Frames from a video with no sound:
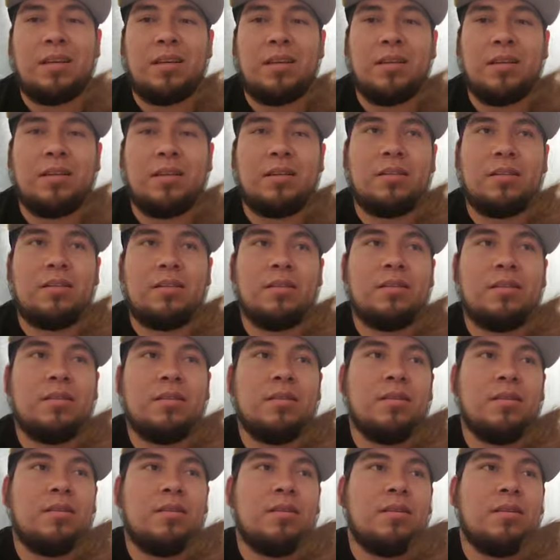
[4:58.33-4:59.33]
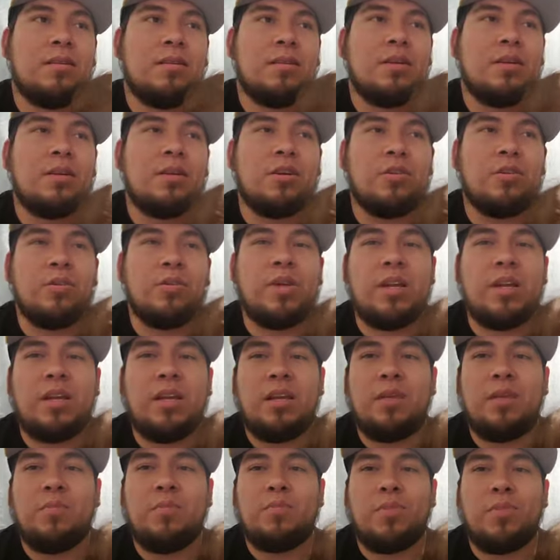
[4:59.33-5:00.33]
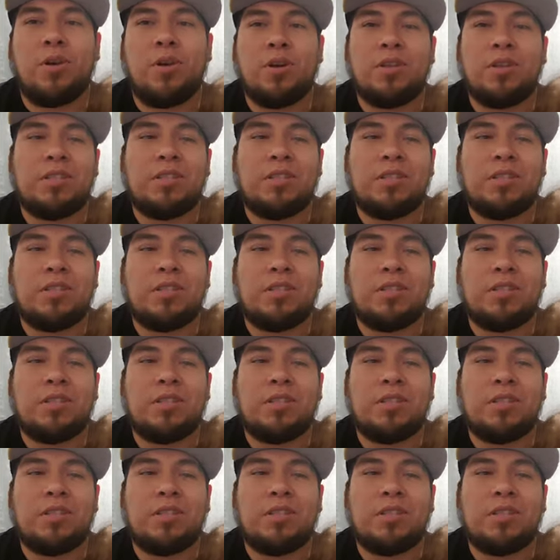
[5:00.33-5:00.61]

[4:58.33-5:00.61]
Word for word: a a greedy part